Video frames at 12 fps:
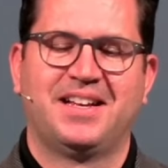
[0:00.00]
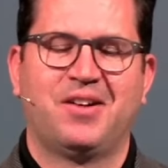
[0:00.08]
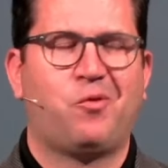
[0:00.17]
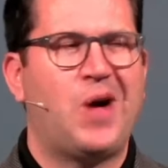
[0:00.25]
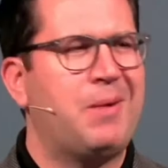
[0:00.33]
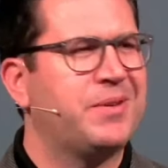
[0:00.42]

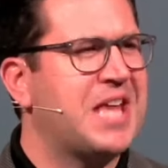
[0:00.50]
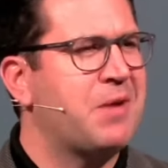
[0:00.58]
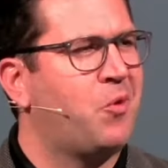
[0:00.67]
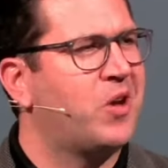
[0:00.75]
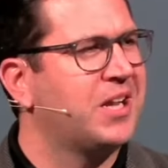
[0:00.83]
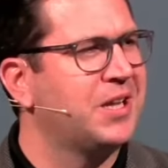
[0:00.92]
Why would they
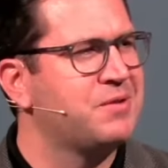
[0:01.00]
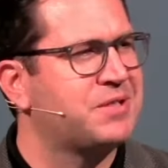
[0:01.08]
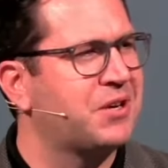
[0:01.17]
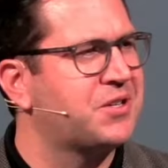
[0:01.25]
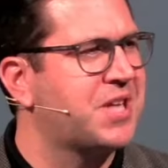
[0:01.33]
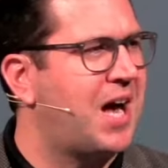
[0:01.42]
want to lose
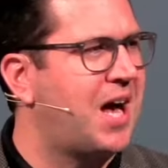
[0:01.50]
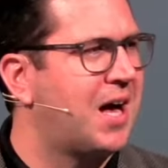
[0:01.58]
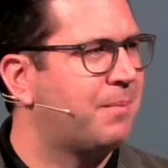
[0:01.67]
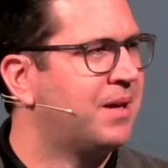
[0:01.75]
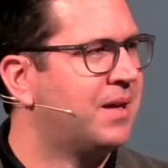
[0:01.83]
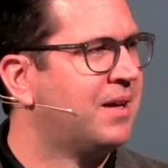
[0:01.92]
their
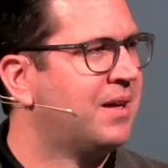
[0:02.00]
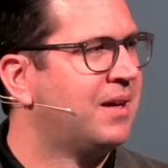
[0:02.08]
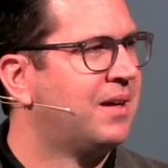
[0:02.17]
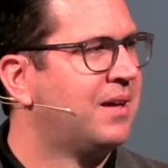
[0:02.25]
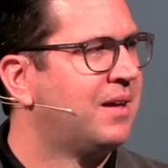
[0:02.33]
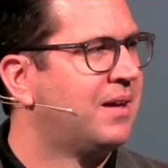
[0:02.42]
job?
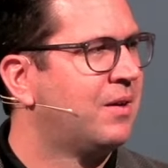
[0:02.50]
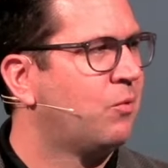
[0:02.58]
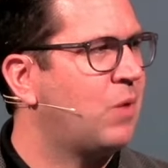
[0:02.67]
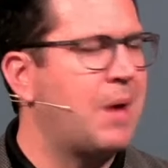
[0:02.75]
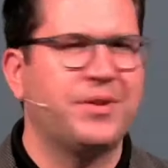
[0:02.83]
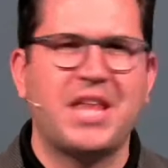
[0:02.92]

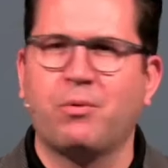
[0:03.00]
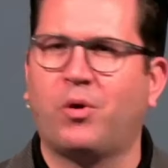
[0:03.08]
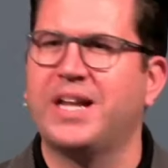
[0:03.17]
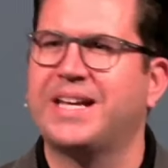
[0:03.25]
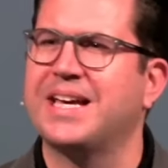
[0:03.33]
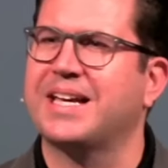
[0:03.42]
Why would they want
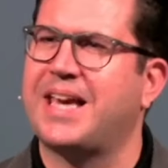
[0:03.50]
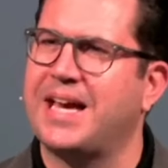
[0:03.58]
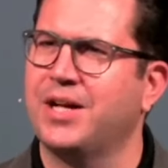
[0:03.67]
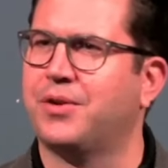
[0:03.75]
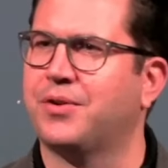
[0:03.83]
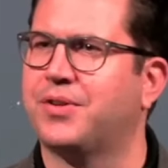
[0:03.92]
to get
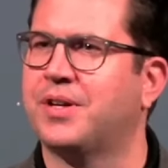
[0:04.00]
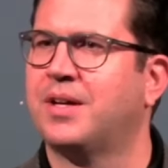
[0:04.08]
killed?